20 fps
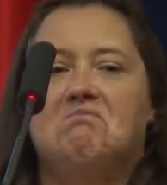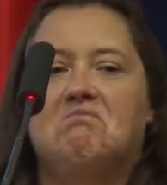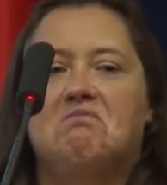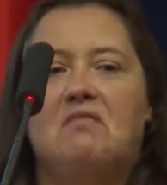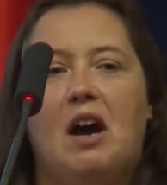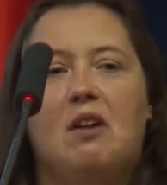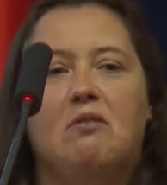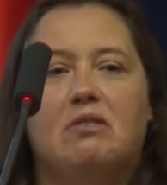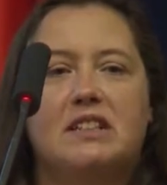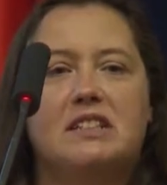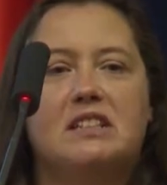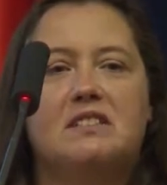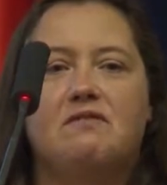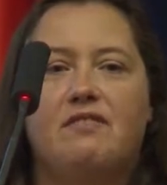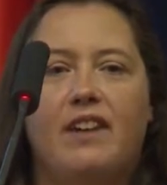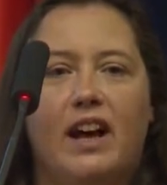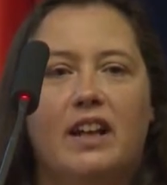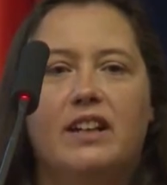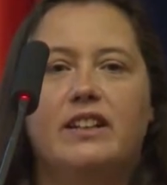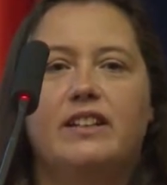that wasn't
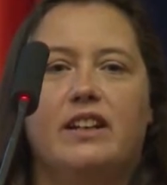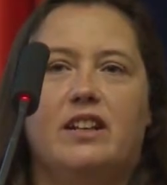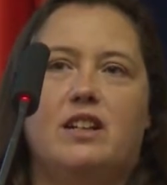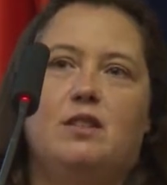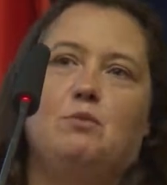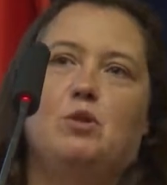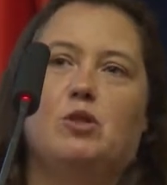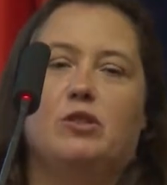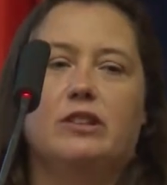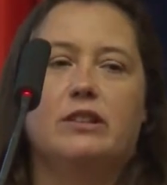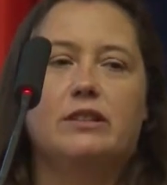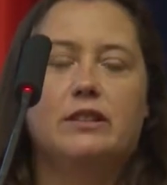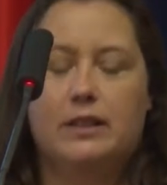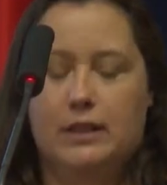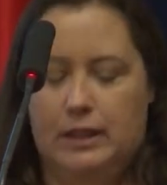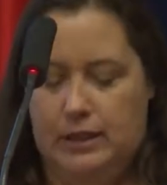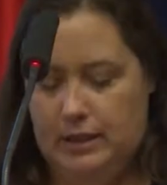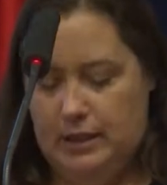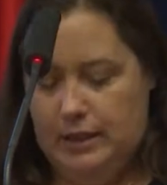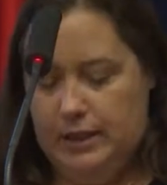valid anymore.
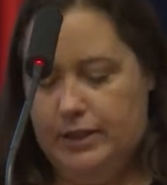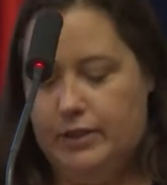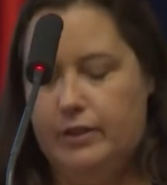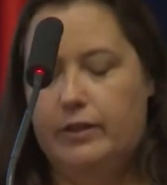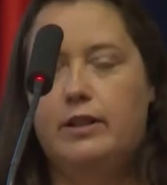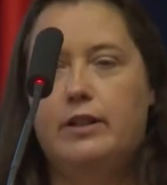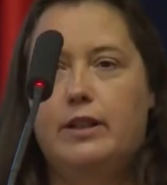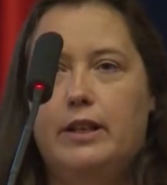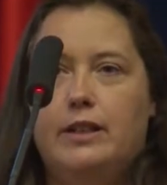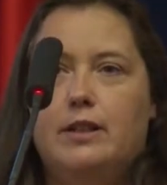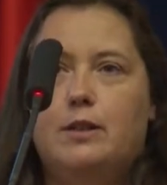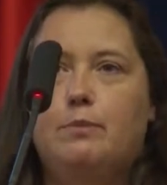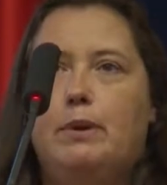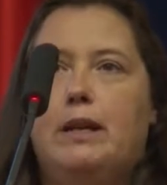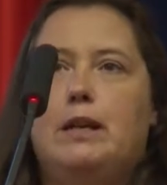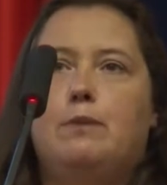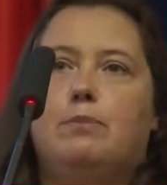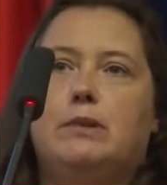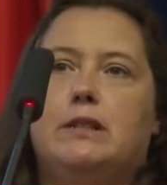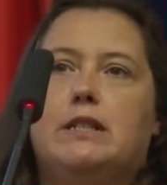So you need the
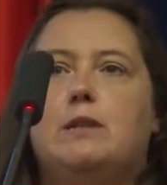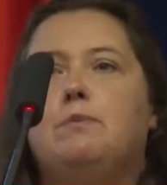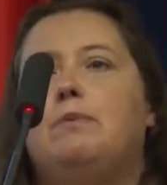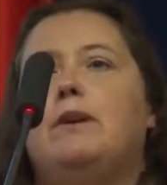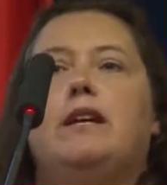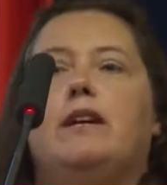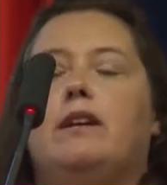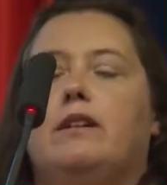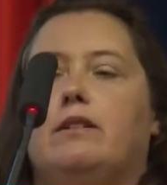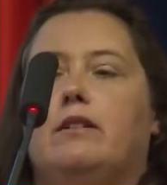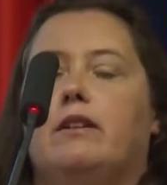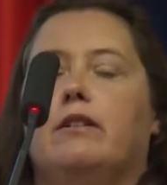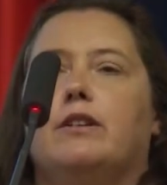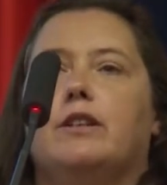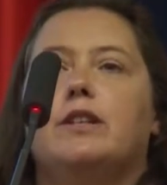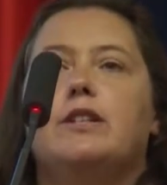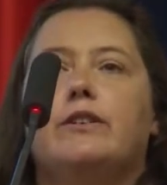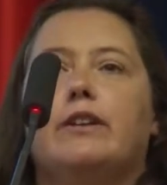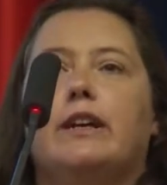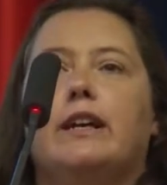people to be in
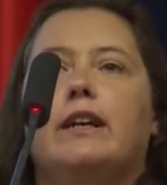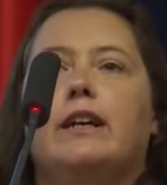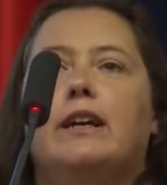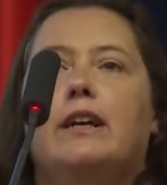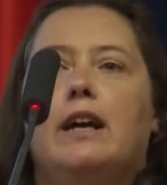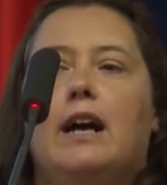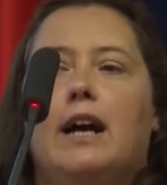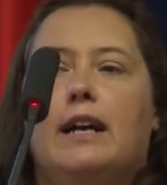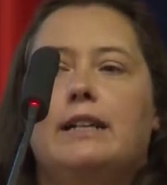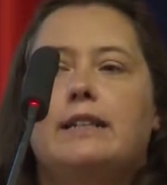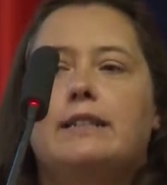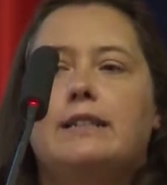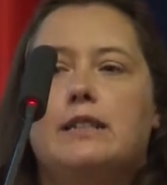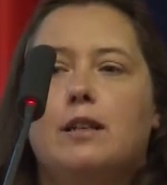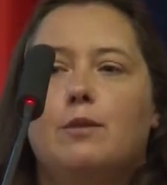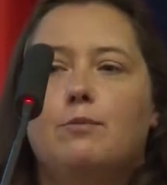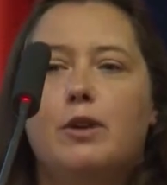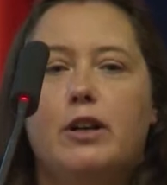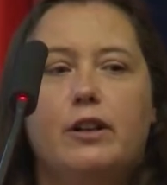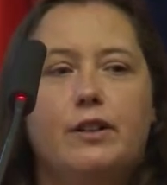country. And in
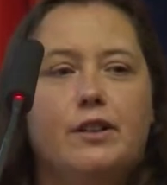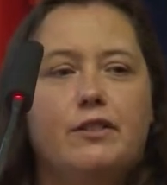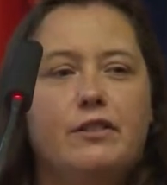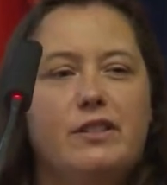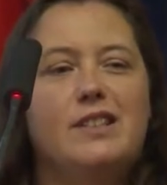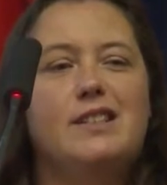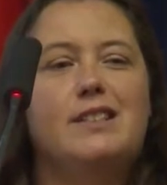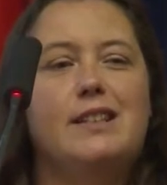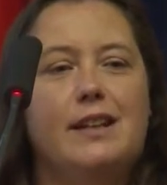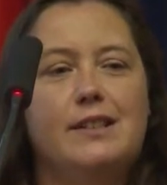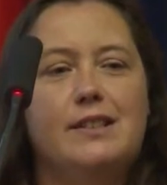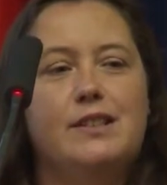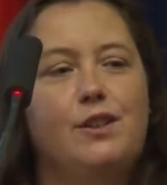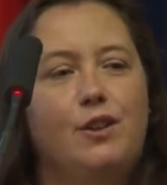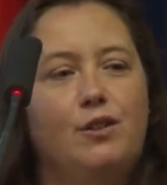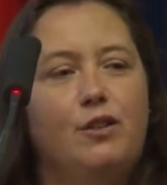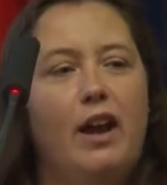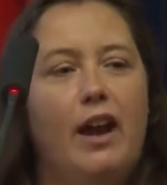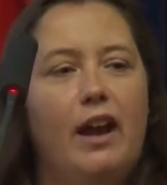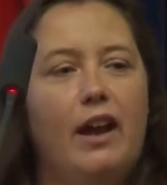some countries that's
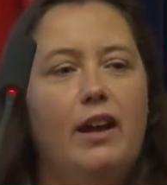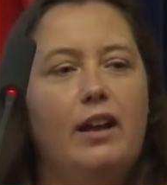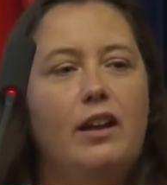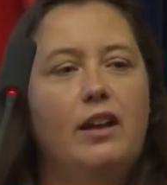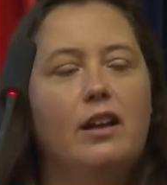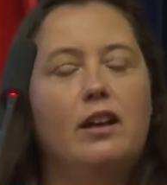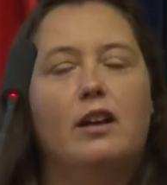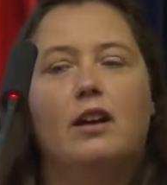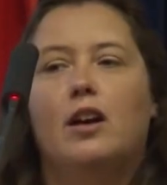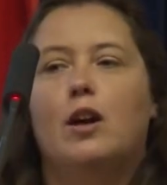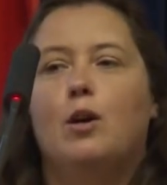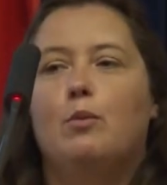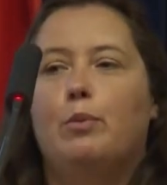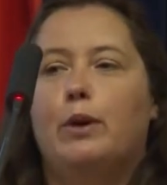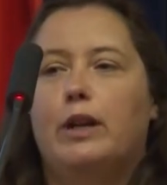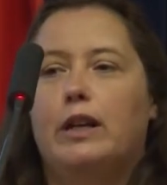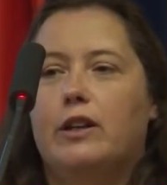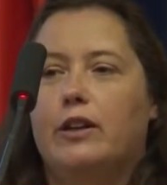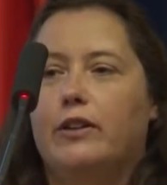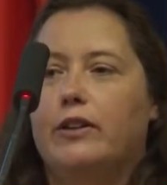okay,
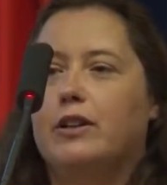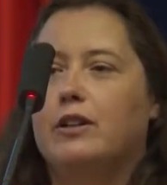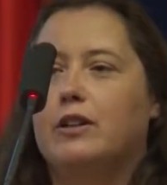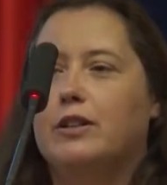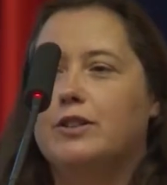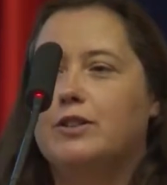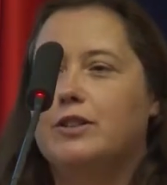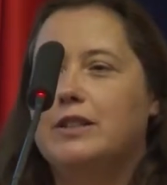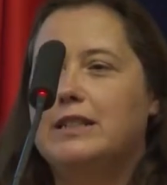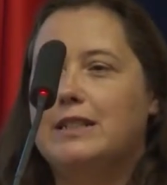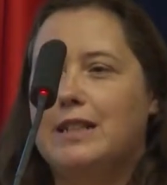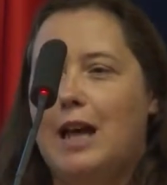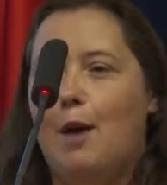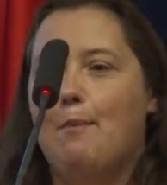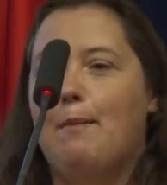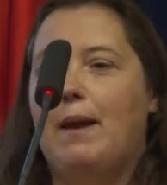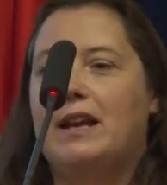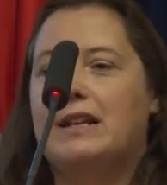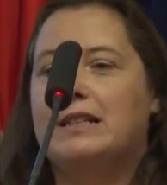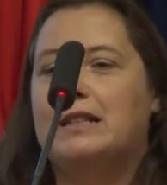but in other countries that
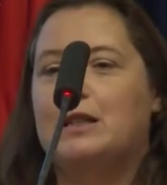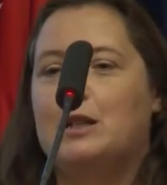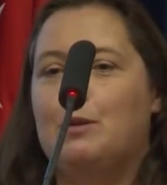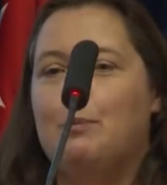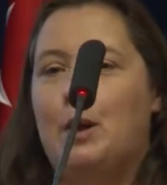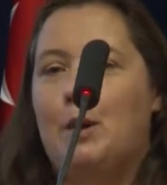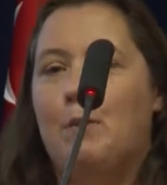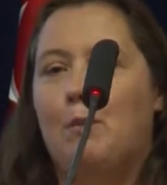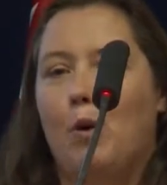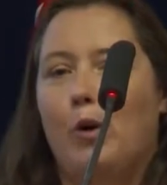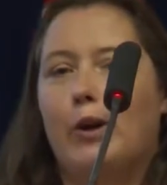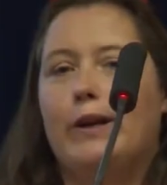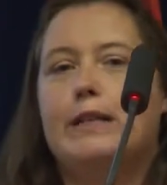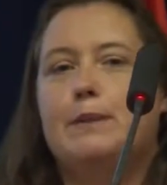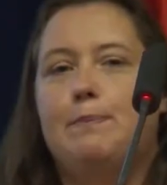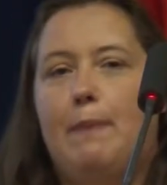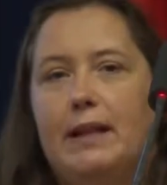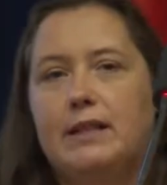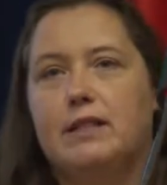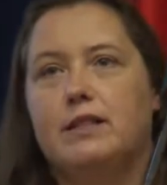makes it a bit more
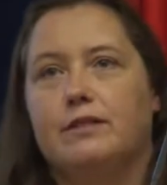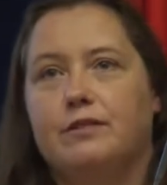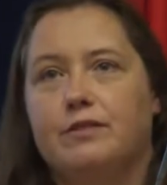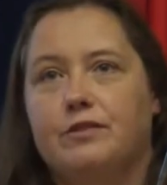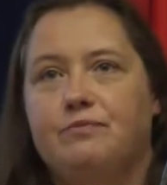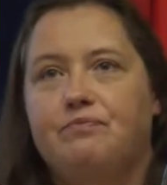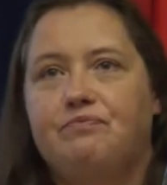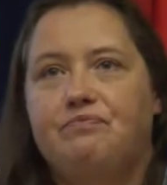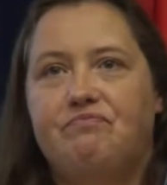expensive.